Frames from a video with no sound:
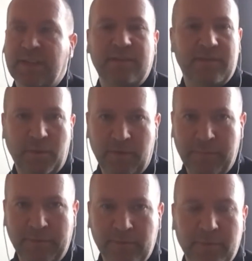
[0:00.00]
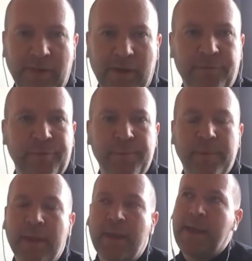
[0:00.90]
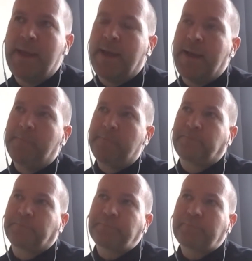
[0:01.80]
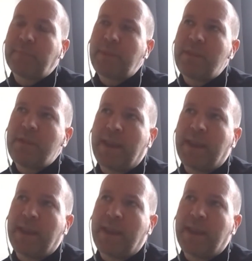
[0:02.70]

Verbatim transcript: to 12 months with our group. Mm. Um, at the